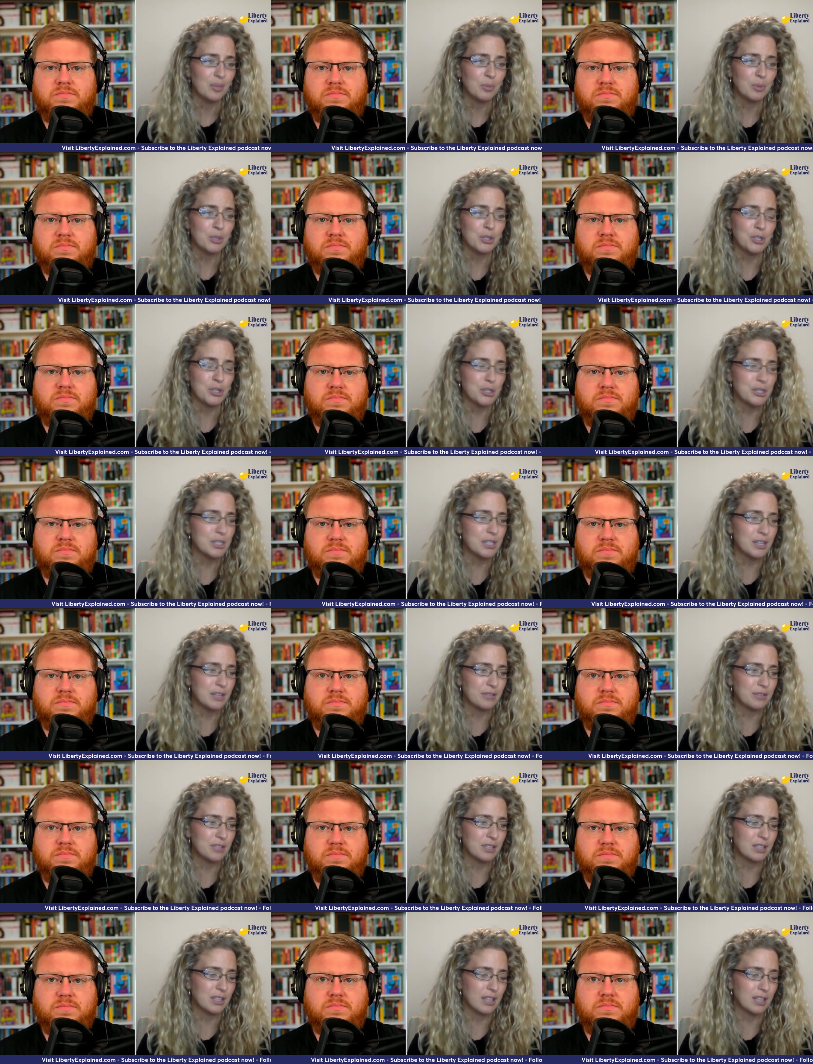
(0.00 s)
Speaker 1: push
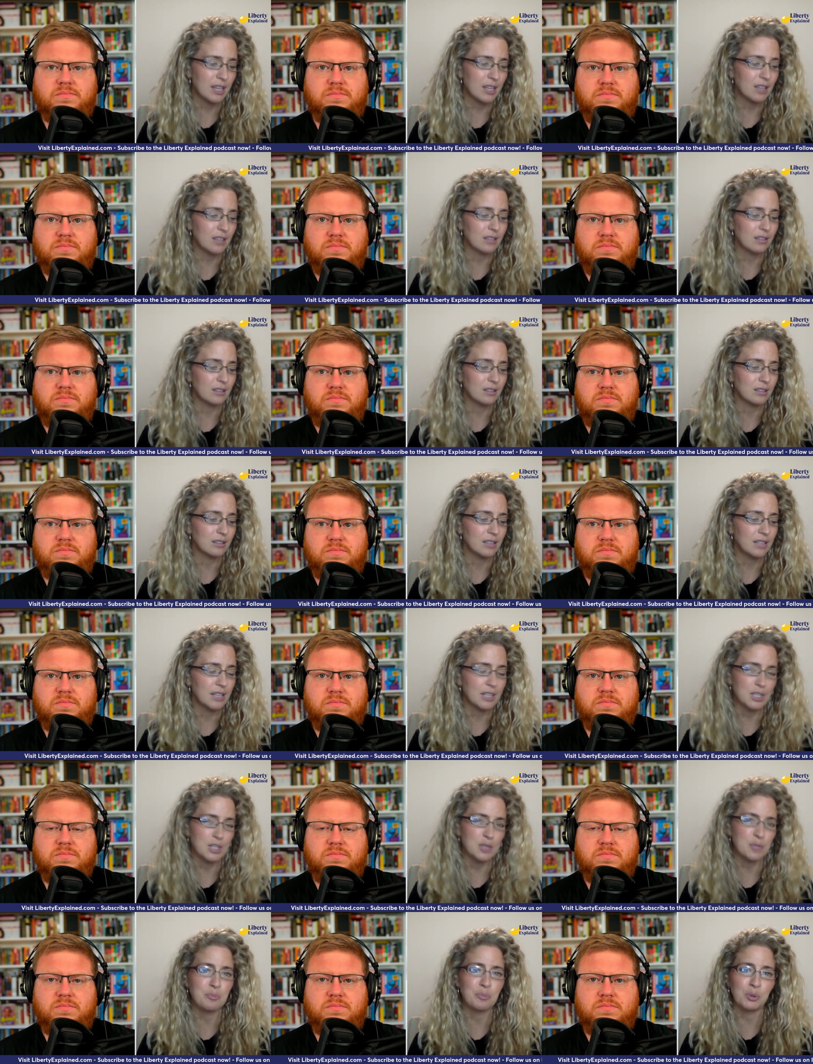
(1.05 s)
yourself to like
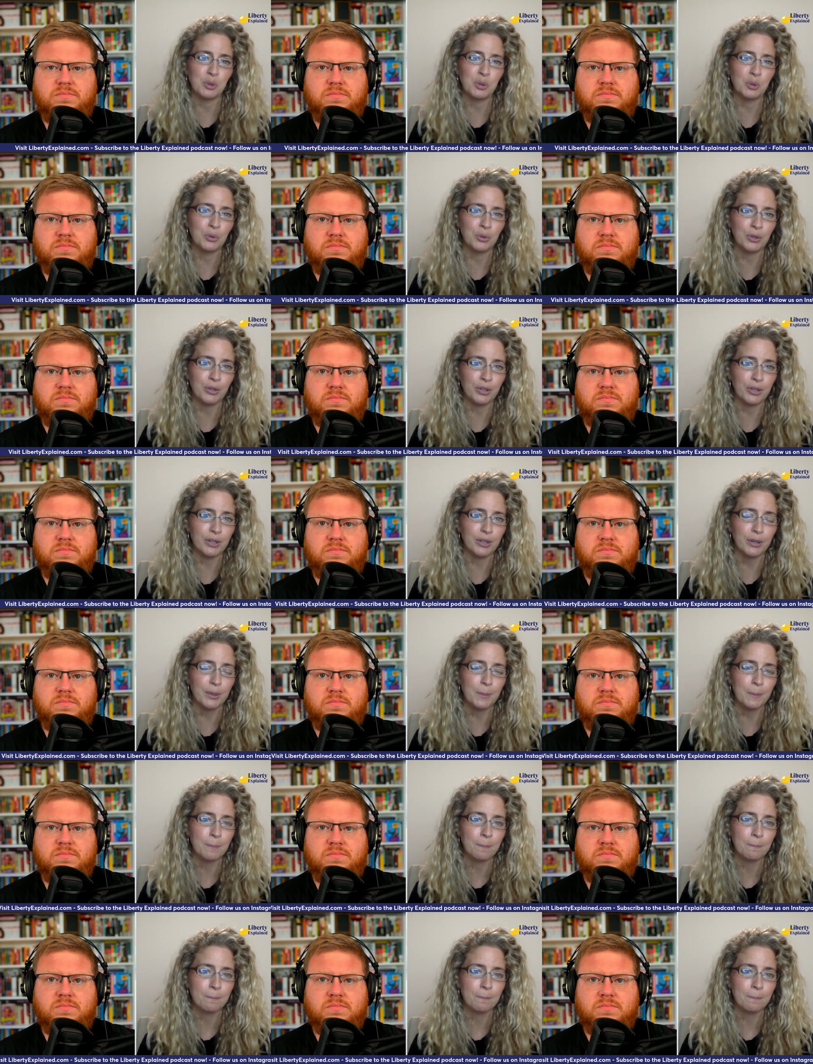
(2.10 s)
explore